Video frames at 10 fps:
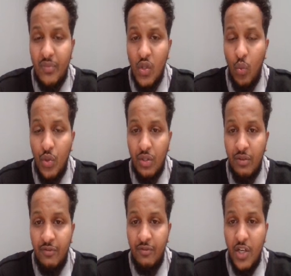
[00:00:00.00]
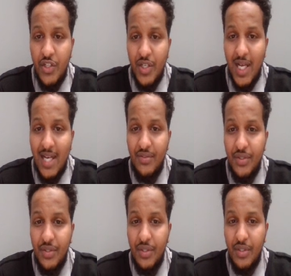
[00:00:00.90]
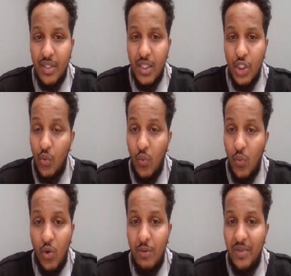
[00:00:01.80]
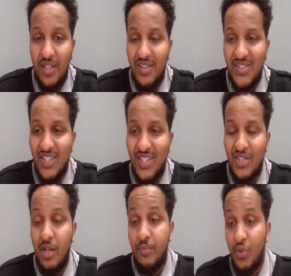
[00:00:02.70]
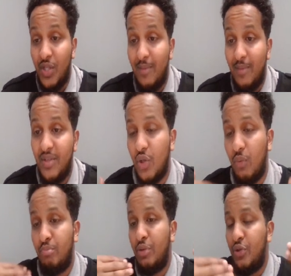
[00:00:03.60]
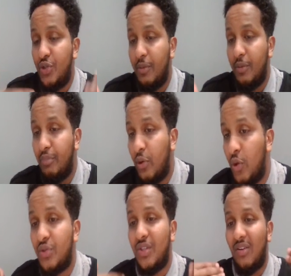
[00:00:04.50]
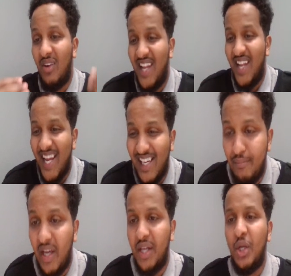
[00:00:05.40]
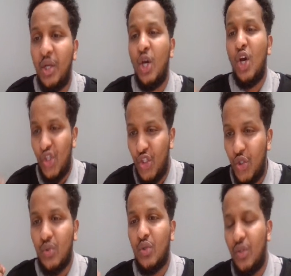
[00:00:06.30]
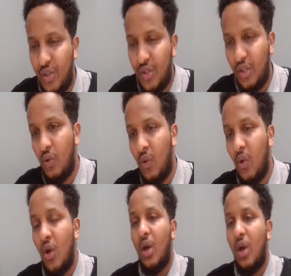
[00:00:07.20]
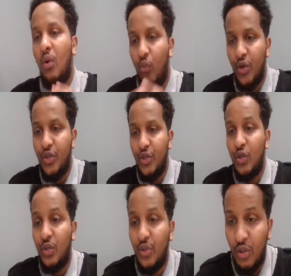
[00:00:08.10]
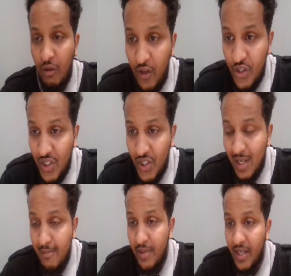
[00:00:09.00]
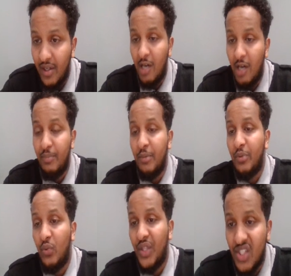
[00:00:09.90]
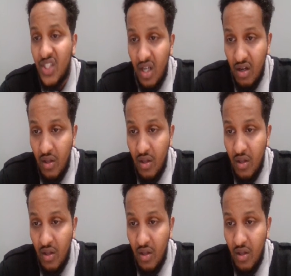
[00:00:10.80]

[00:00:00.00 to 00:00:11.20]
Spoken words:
with your conversion ads, your warming does not stop. So that means your boosting post, your like campaign should continue when you're doing a conversion campaign. A lot of people, when they start,